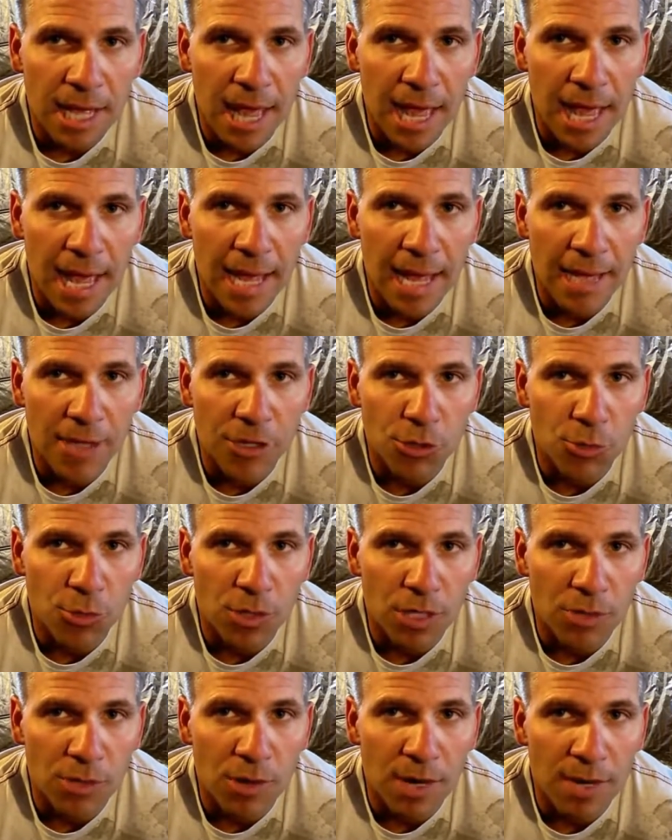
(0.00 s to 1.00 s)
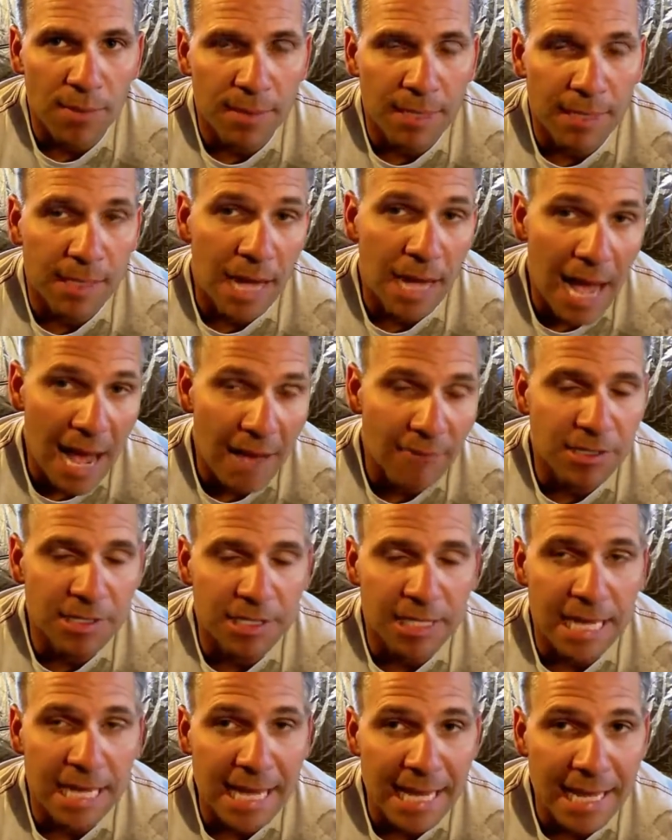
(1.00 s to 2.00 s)
And you really want to be
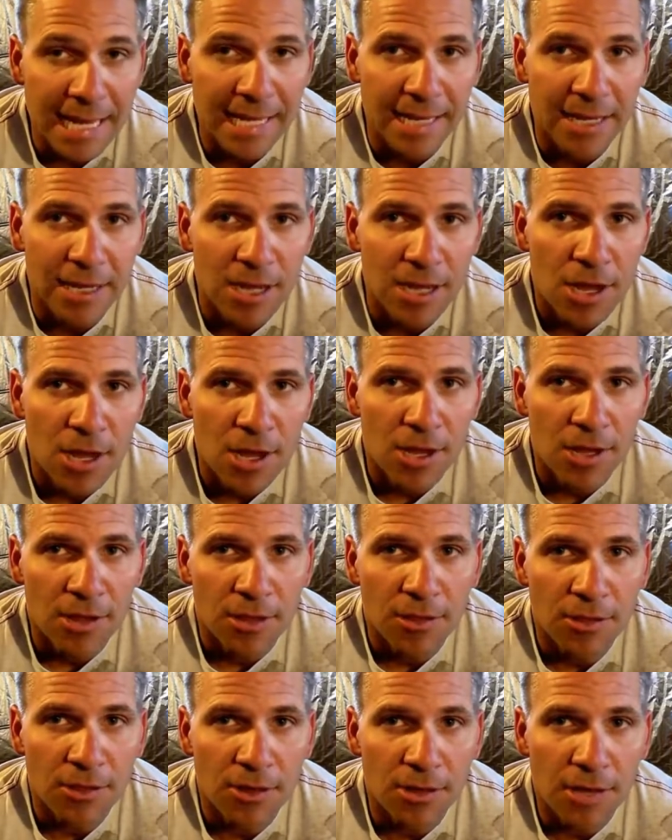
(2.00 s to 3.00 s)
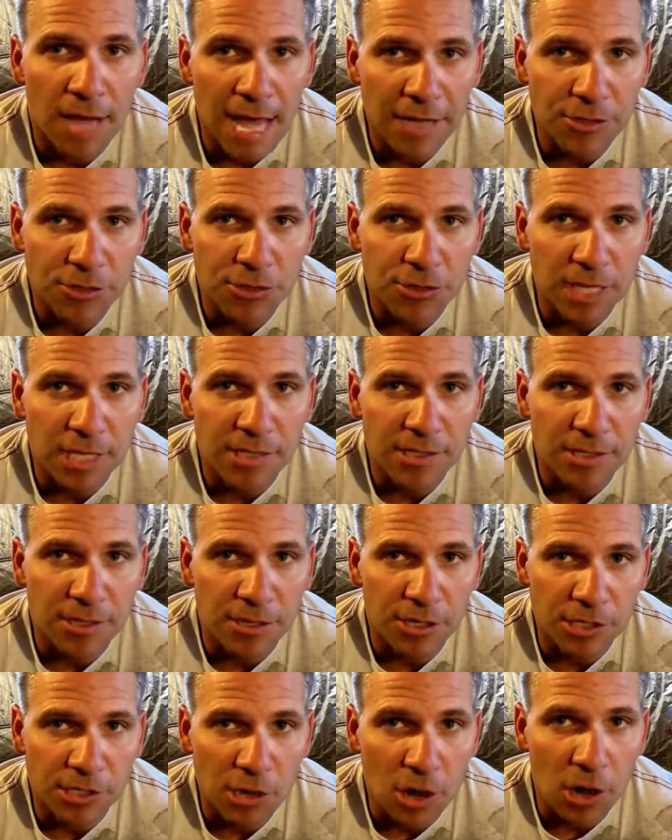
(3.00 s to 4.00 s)
obviously hitting the exercises that are
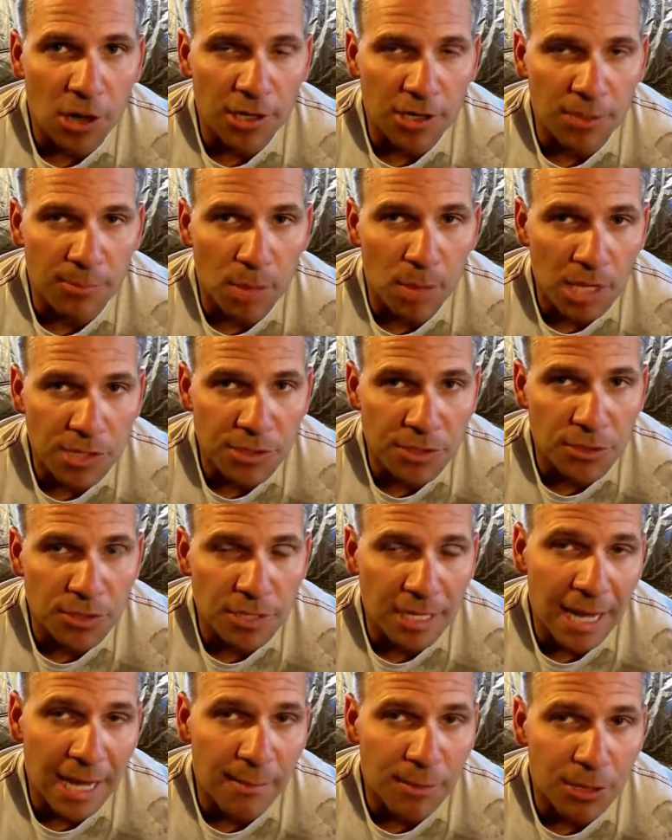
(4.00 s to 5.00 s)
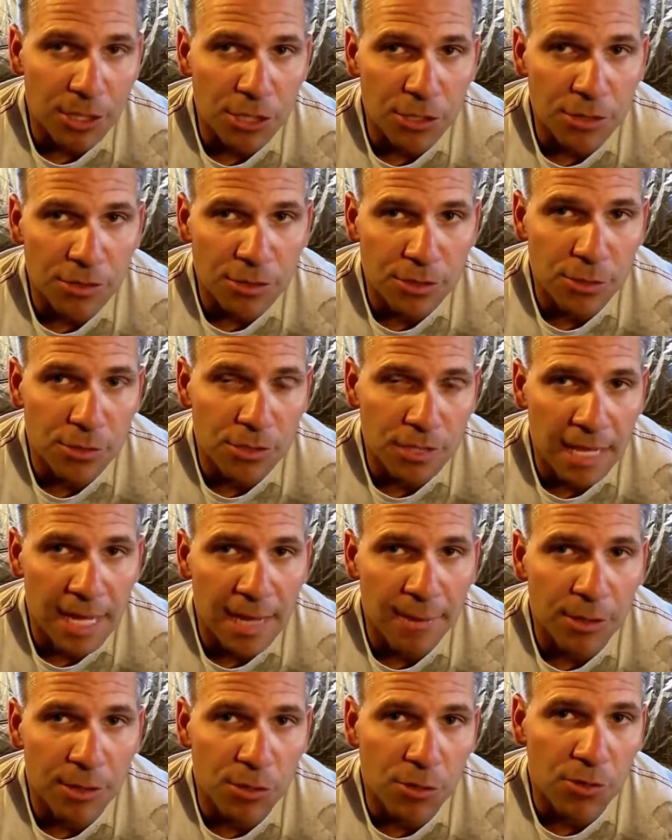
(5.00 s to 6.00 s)
going to target the muscles. Like I'm going to do today,
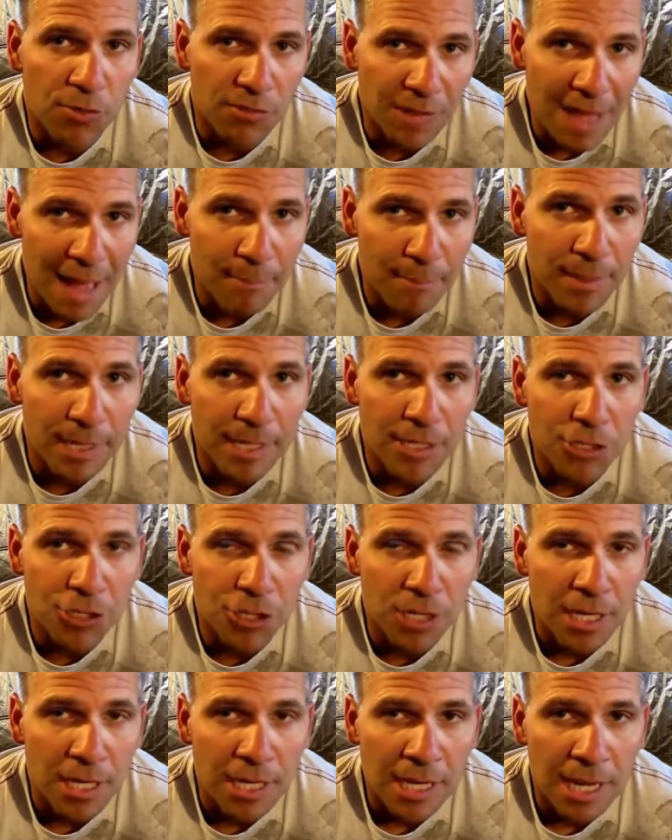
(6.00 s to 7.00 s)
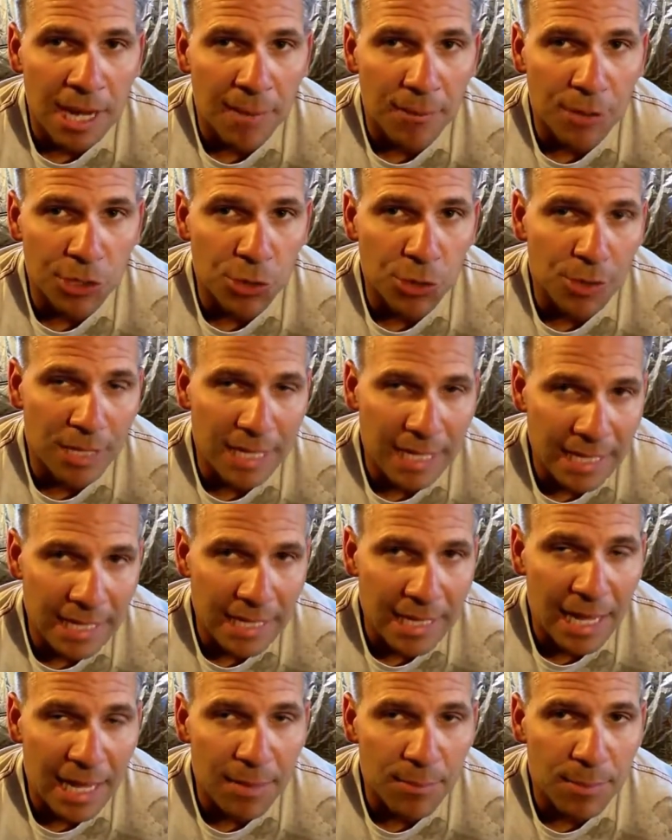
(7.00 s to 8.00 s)
I'm going to do a flat bench, I'm going to do an
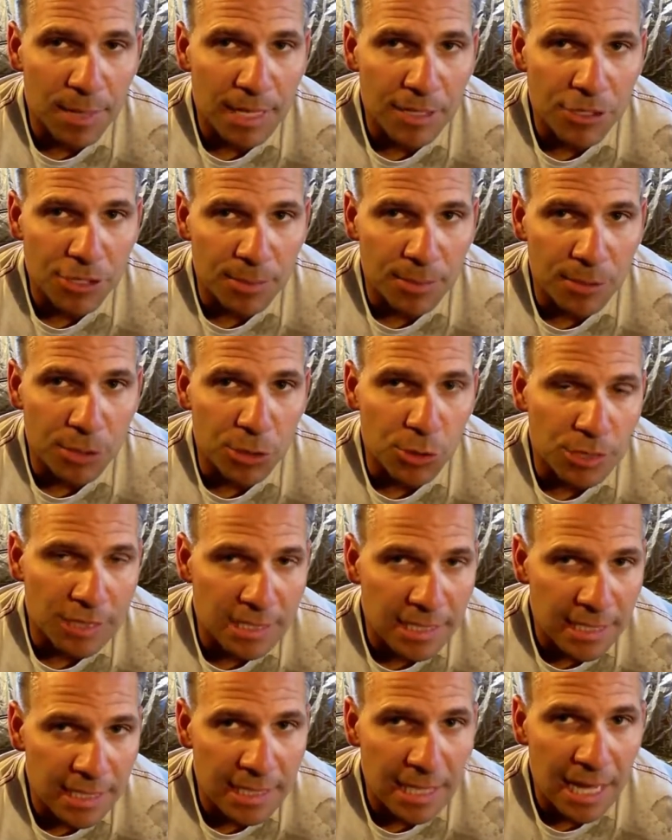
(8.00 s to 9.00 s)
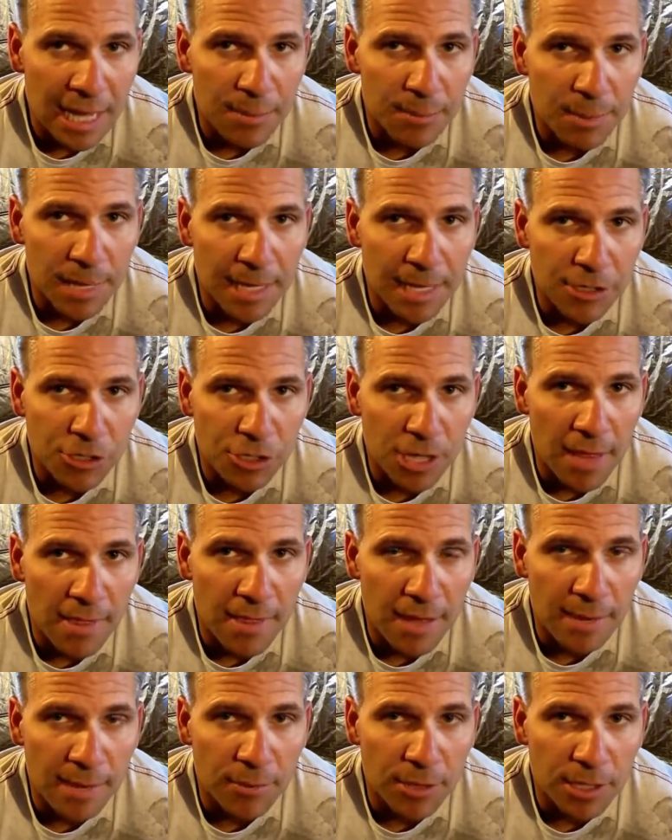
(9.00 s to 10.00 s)
incline bench, I'm going to do a decline bench, and
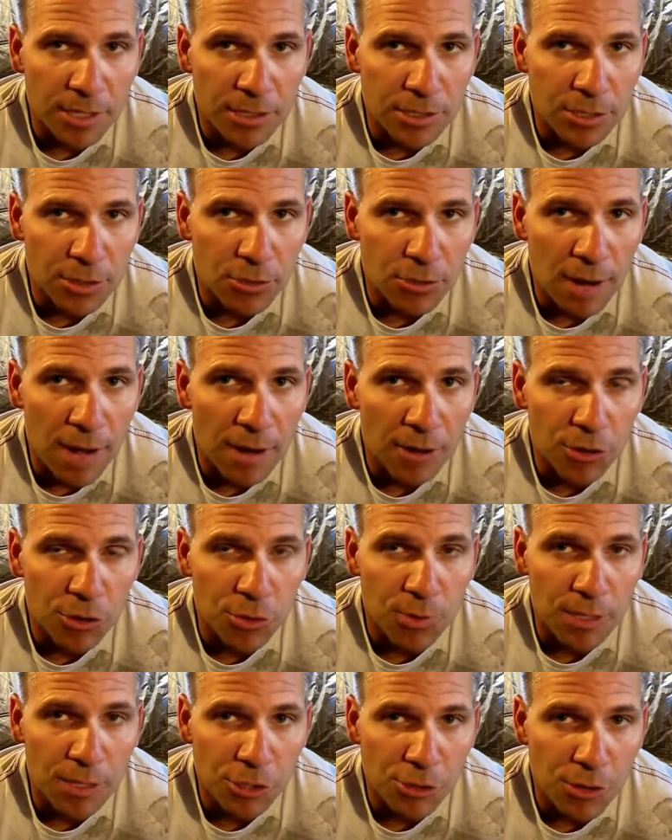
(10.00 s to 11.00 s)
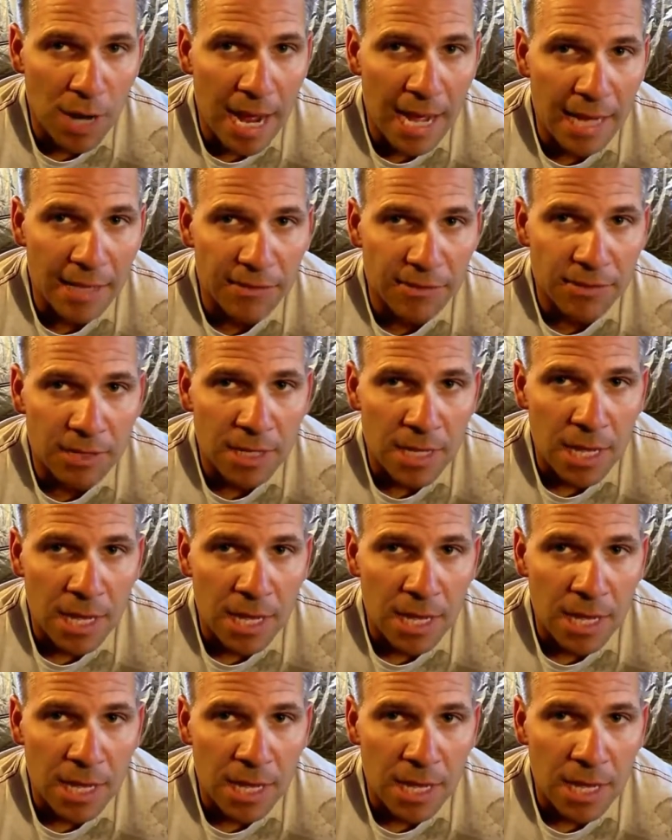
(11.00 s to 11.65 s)
then I'm going to turn around and do my tris